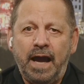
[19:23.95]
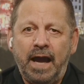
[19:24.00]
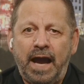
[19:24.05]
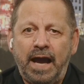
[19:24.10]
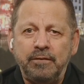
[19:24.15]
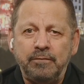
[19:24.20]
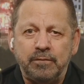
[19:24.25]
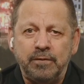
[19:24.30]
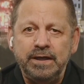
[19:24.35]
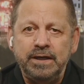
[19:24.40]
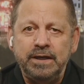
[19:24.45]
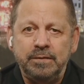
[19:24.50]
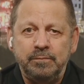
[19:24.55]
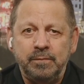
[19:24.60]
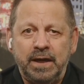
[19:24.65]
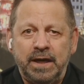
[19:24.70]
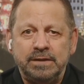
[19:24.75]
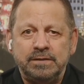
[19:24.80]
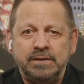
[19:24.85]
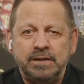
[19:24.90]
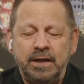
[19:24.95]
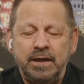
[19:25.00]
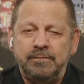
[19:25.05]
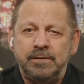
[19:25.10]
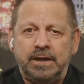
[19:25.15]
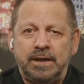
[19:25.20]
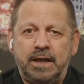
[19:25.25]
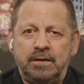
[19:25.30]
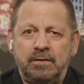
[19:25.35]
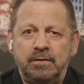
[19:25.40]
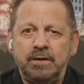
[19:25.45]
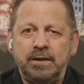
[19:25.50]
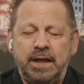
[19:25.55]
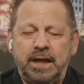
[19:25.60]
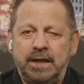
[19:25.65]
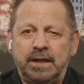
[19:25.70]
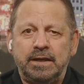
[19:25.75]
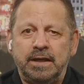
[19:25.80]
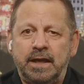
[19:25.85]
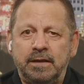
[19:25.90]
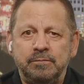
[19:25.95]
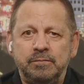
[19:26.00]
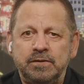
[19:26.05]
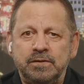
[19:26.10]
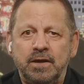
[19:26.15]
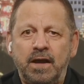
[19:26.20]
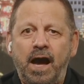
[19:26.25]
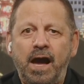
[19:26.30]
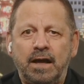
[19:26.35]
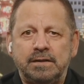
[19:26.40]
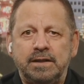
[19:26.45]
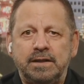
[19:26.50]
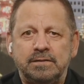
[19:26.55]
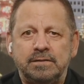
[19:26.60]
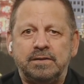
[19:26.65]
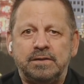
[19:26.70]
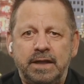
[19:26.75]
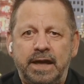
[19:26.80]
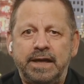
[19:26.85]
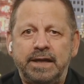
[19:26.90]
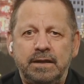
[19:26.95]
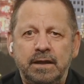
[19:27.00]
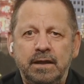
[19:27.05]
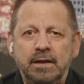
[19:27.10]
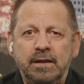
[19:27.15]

I read it myself and I look at it and I'm shocked. It's like